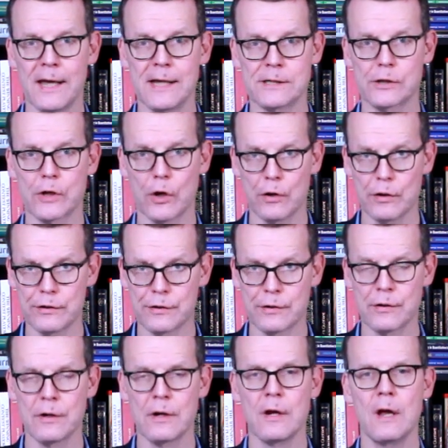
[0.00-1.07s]
is good,
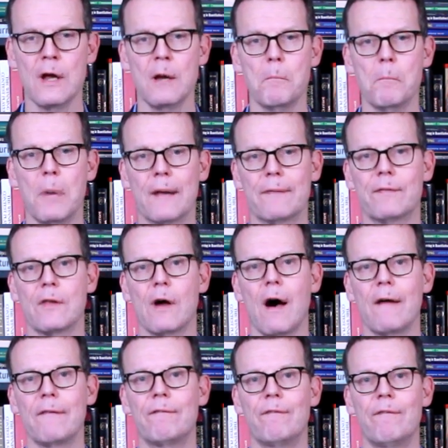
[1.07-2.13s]
but
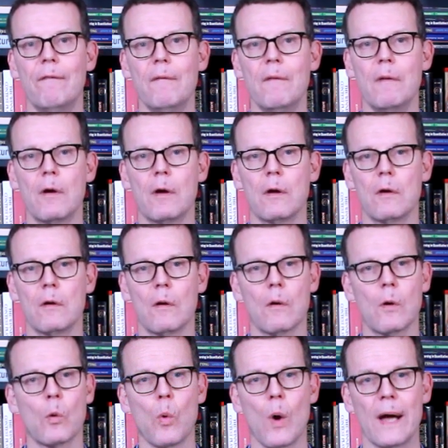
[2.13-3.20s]
I
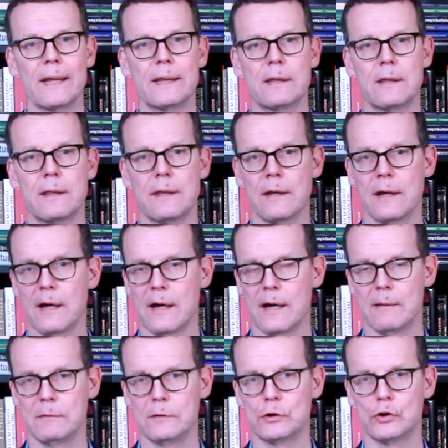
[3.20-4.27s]
quite
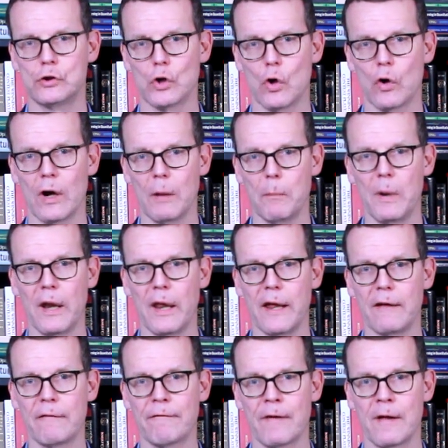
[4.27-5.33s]
strongly
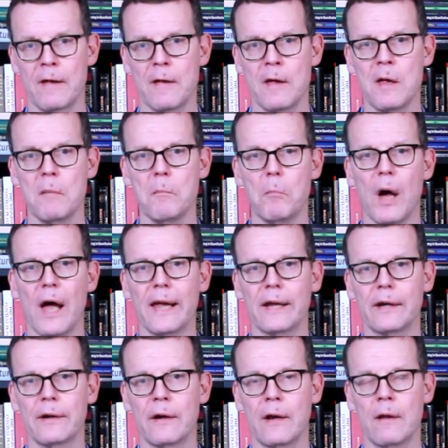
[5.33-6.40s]
believe
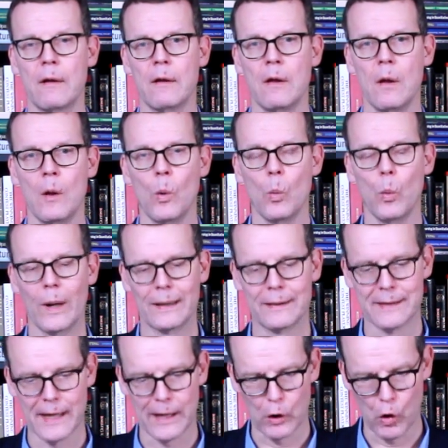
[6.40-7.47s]
Bayern will
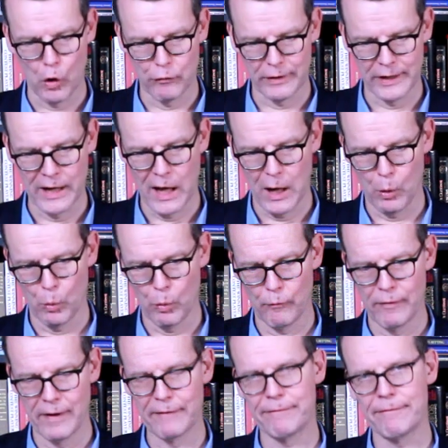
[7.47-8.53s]
take over now
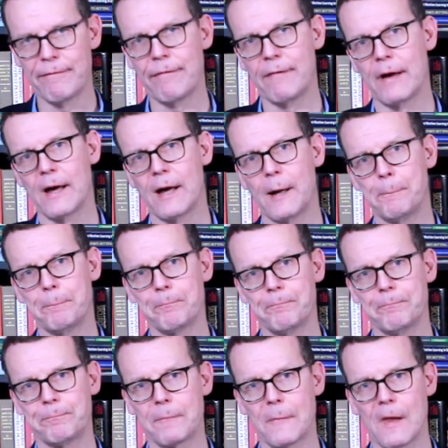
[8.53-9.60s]
with
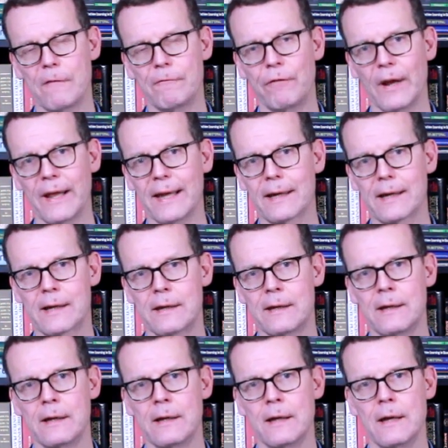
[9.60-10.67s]
Flink
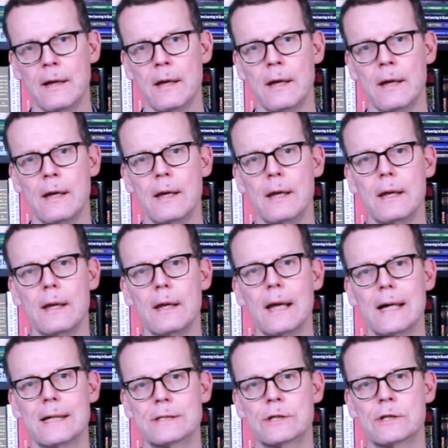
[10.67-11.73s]

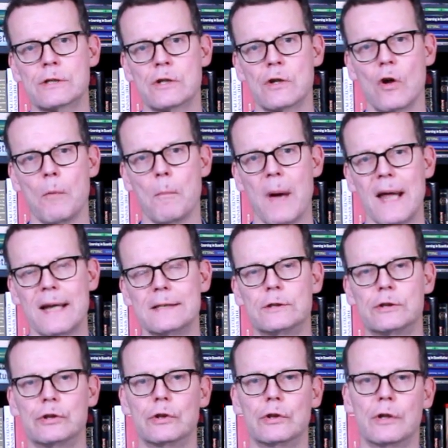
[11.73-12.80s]
as a
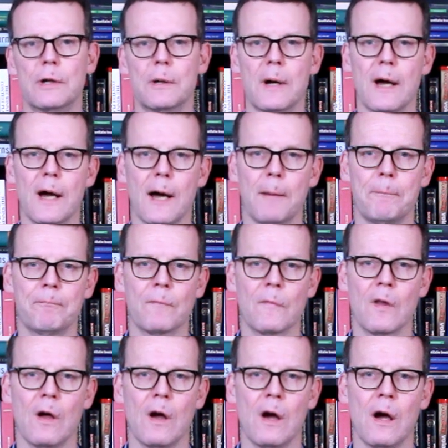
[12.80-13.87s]
manager.
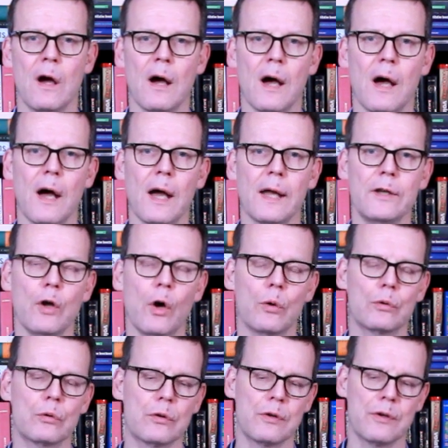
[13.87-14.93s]
I
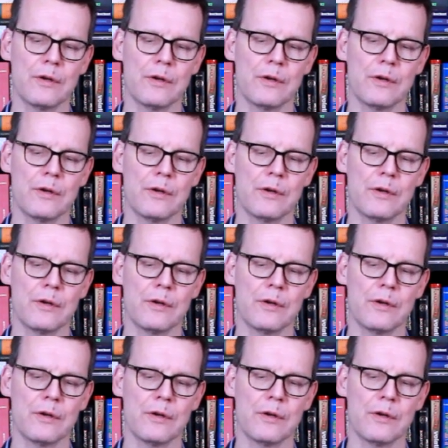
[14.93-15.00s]
don't